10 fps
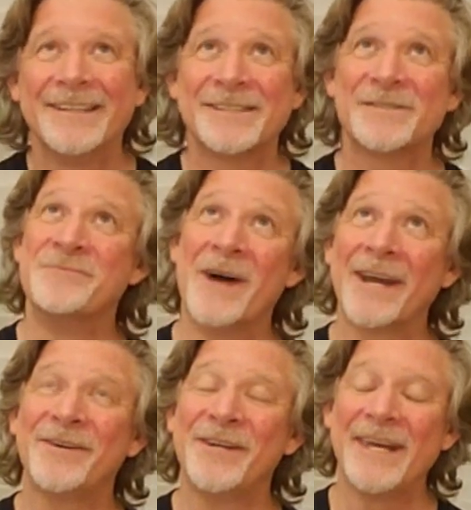This is
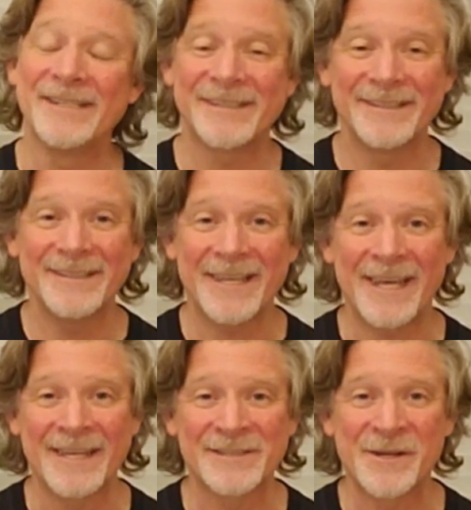my creation
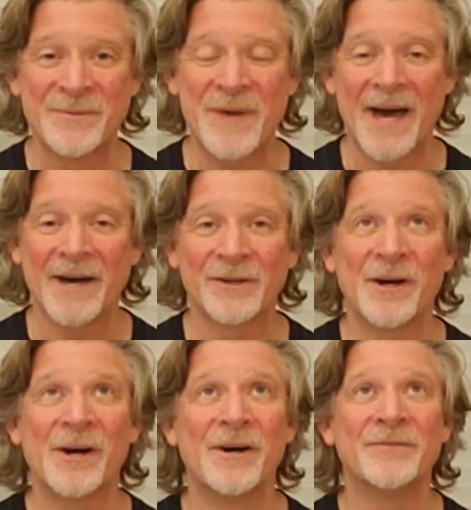that has come out
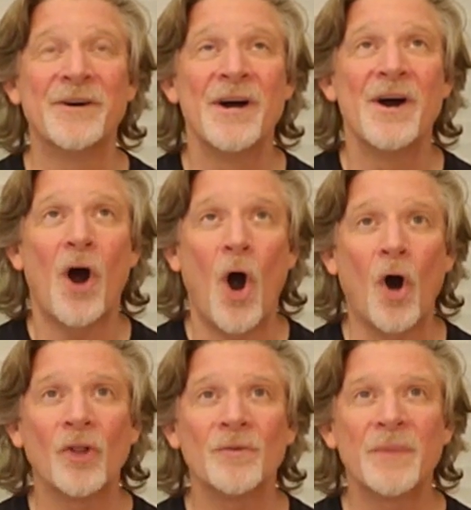of
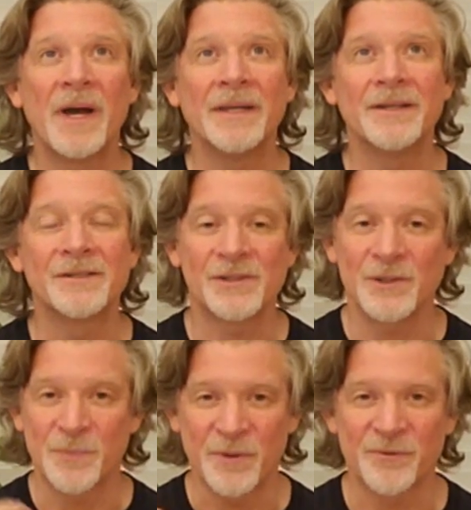all of my years
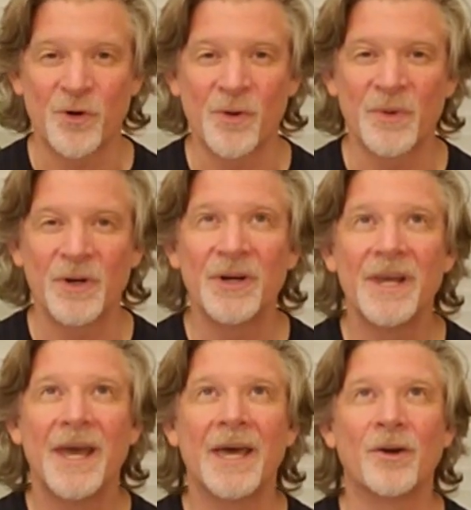as a performer
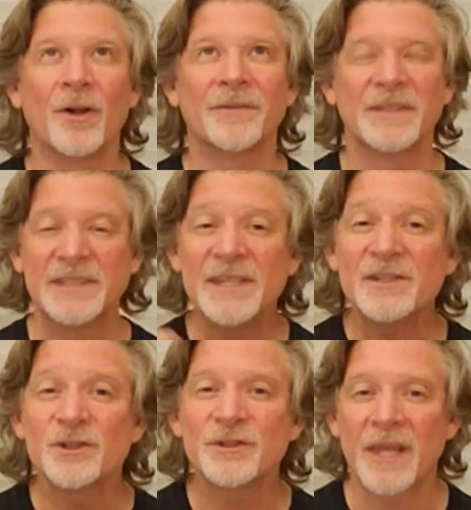and all of the
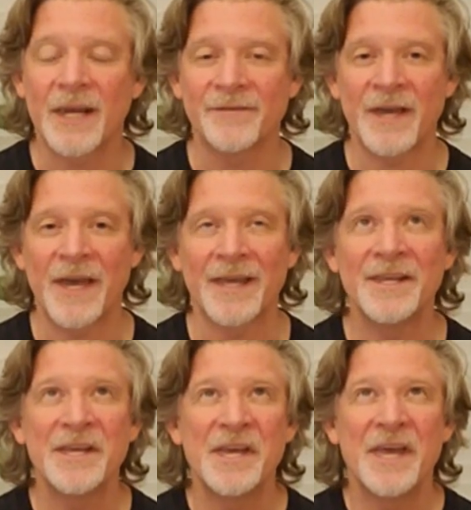teachers that I've had.
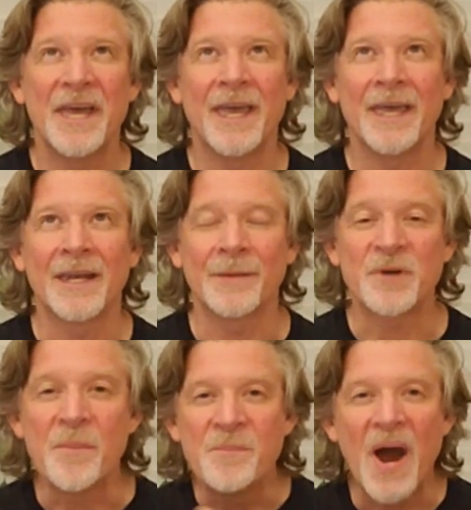And I'm
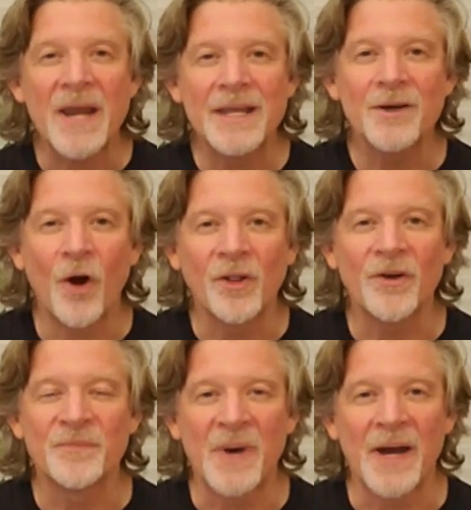combining all
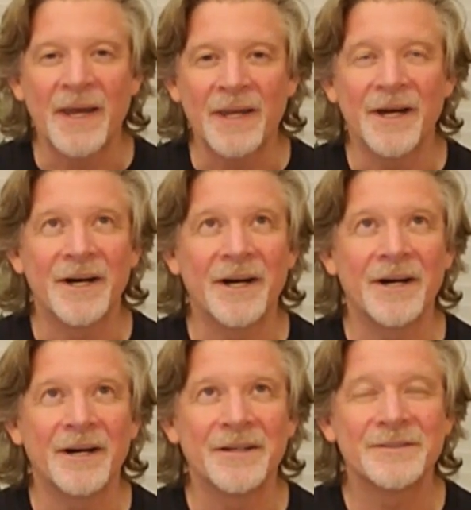of
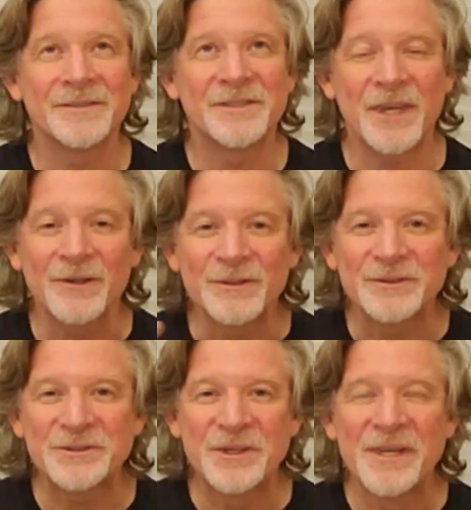my
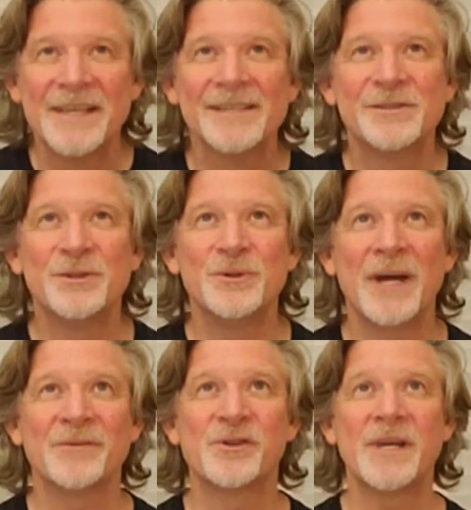skills to
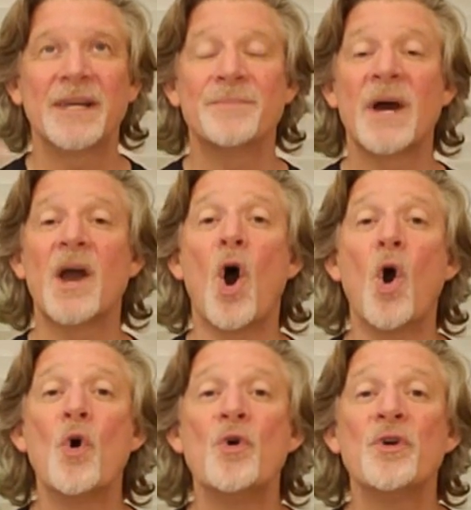have created my
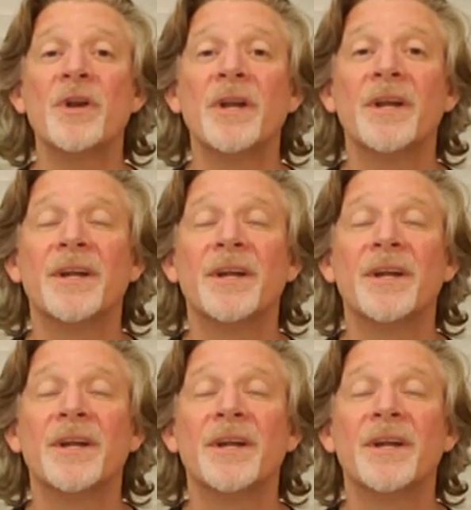own